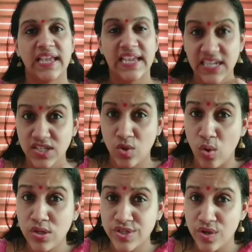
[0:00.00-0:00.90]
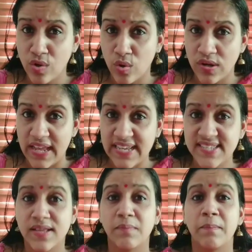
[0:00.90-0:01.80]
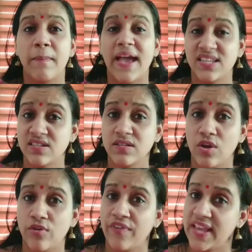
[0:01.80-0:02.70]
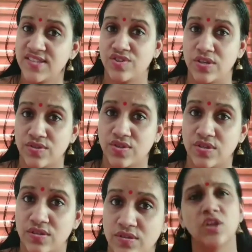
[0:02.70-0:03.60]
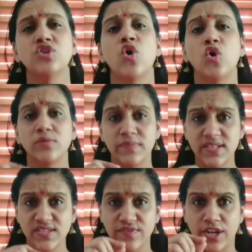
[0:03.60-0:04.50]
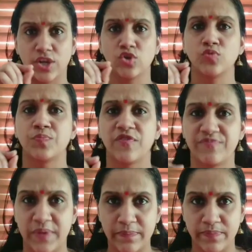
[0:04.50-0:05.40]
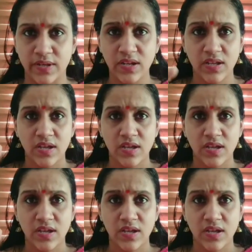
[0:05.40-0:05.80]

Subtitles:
It is also called as the Battle of Hastings. Normans were a group of people.